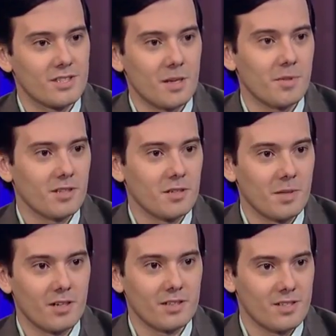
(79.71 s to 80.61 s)
is something that
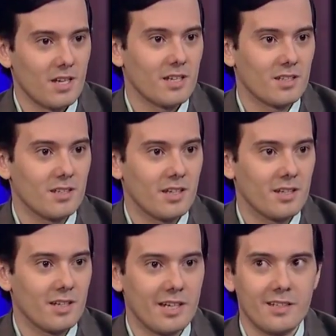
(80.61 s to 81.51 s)
Americans like.
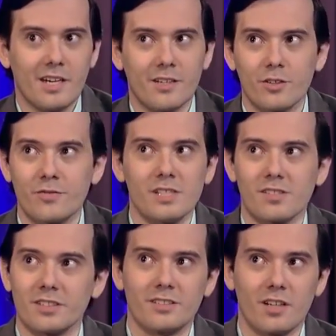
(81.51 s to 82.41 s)
I, I, I could have
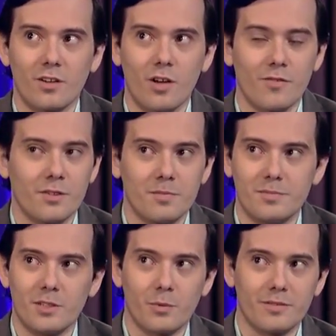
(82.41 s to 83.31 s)
easily done all the,
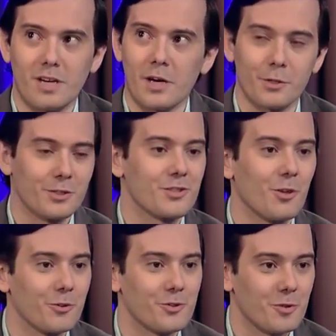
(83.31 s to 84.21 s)
you know, we hired
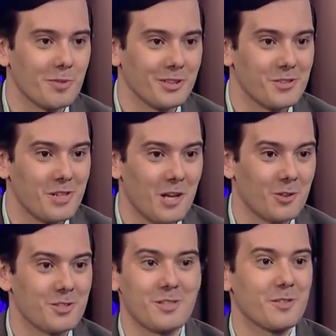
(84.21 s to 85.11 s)
consultants for millions of
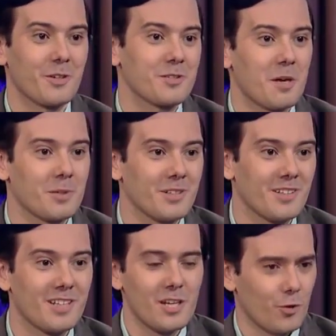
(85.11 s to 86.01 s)
dollars that, that'll tell me
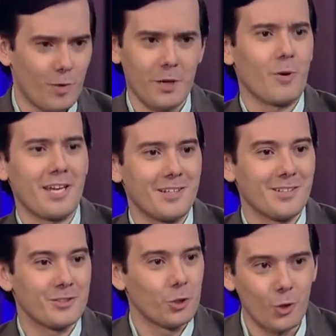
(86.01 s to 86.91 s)
to, the right way
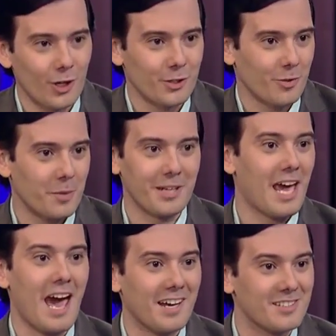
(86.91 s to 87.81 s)
to, to look and the right way
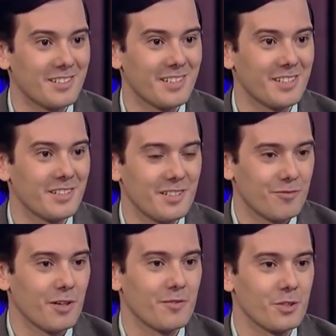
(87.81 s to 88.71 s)
to act uh, in,
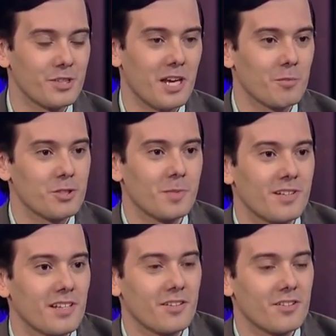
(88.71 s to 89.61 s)
in front of news cameras.
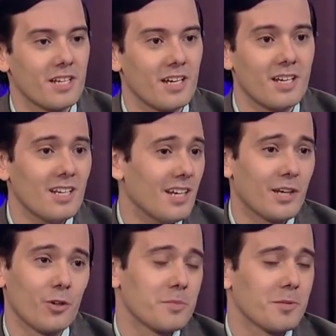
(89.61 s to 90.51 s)
But at the end of the day,
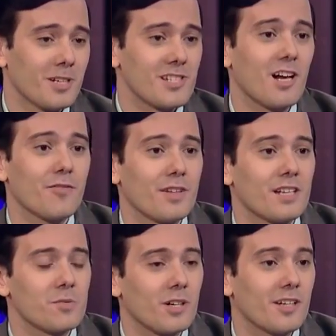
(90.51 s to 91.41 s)
I can only be myself, and
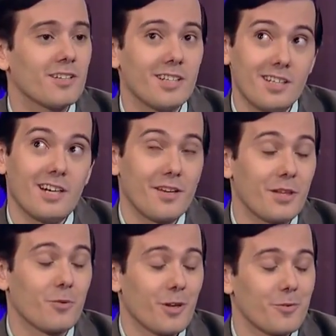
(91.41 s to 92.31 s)
that's why I
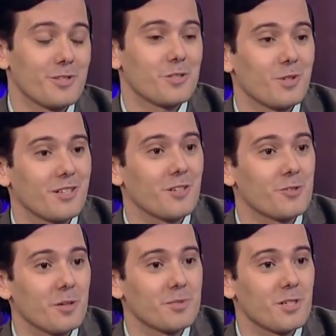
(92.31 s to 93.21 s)
think one of the reasons why
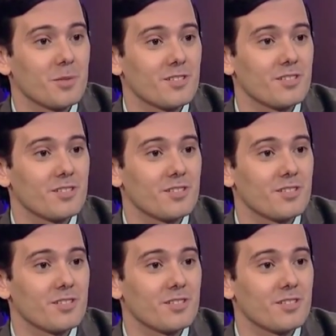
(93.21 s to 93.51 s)
Donald Trump is our